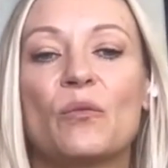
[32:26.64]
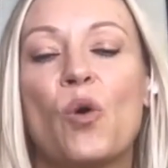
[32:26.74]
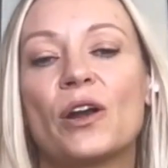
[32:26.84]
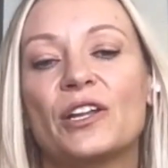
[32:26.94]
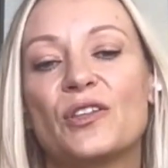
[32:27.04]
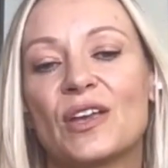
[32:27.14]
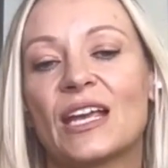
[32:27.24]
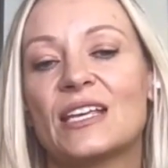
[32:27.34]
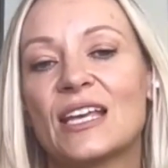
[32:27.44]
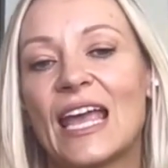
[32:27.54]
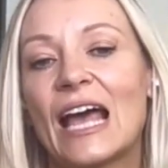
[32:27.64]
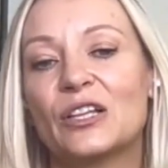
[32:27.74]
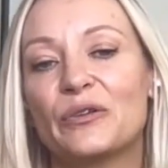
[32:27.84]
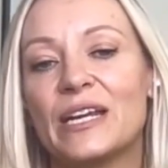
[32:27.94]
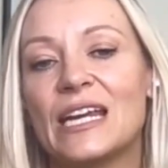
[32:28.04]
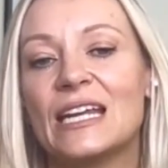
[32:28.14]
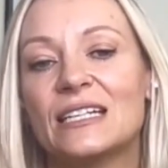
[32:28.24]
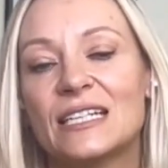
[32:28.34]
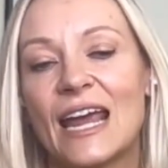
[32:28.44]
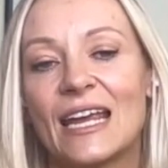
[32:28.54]
what are your calorie
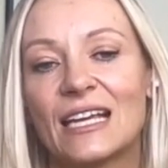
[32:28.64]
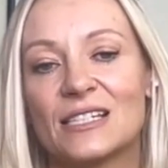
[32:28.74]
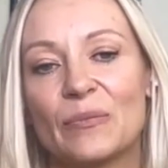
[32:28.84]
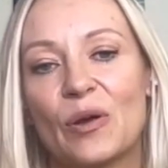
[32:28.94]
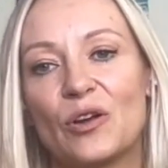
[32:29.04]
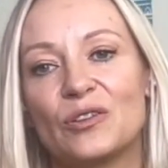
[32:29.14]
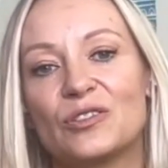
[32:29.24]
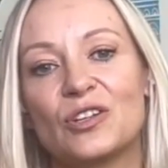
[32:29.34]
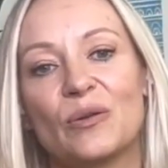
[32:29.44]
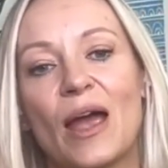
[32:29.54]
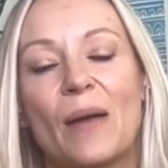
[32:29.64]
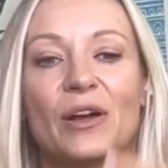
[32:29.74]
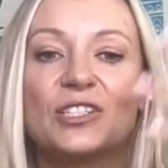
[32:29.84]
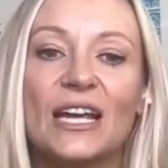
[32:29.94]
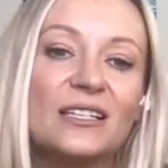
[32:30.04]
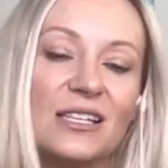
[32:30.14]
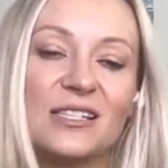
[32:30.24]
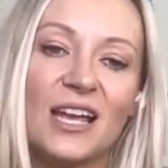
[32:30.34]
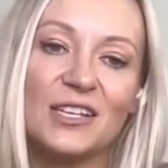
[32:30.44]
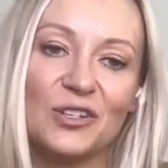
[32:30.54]
intake as opposed to how much
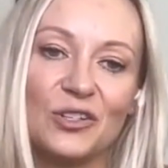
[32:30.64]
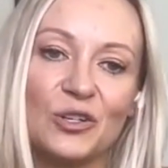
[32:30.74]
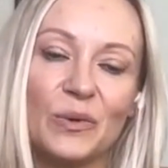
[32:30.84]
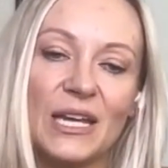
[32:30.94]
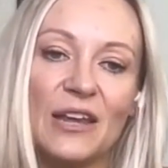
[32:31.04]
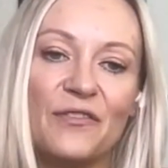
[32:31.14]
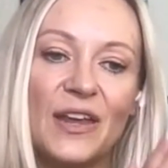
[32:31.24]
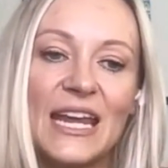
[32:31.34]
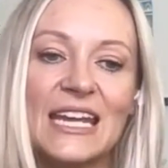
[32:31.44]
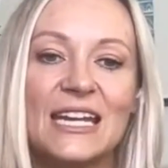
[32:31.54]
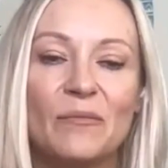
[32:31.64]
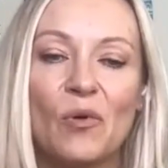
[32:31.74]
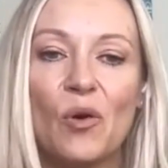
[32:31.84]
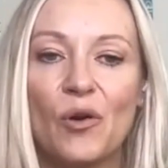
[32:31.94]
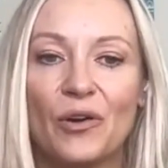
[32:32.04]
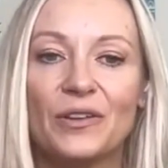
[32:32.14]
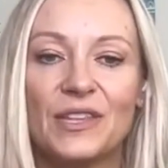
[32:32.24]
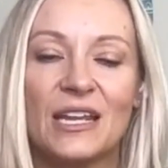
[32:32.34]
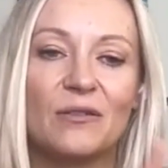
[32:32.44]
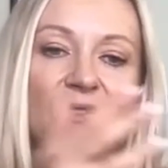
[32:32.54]
exercise you're doing. If you're eating more
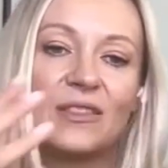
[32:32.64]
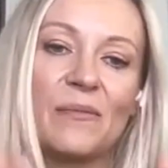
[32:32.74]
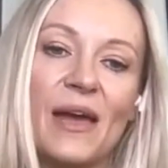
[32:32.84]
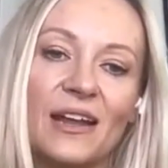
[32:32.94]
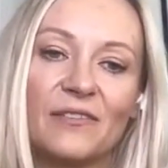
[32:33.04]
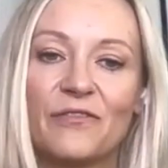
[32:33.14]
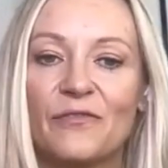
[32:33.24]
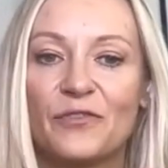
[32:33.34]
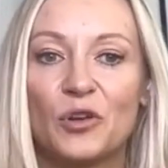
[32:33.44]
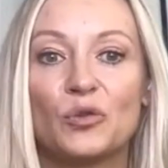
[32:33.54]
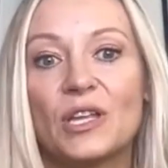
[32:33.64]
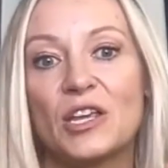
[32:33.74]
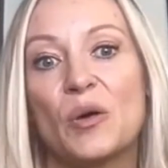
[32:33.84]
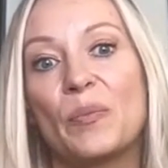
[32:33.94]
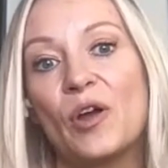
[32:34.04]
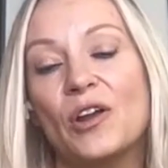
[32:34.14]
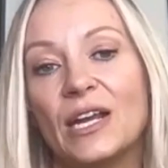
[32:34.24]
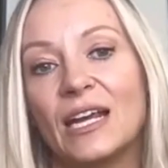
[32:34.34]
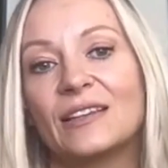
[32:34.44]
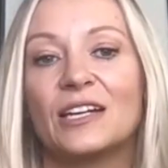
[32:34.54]
than the amount of fuel that you're
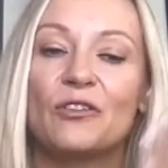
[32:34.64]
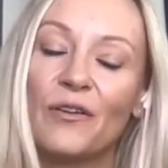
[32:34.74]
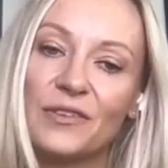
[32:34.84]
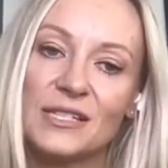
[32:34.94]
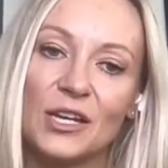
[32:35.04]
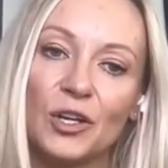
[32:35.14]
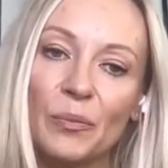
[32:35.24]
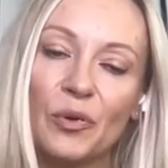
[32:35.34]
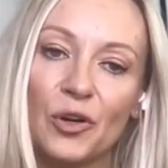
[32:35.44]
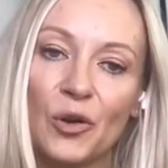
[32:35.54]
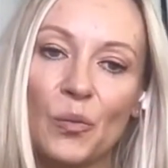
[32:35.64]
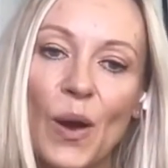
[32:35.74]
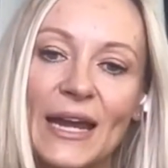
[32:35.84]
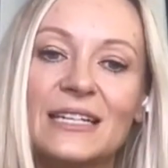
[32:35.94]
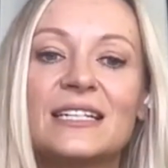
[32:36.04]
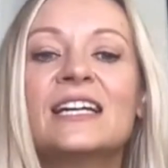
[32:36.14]
burning, then you're obviously going to put on weight.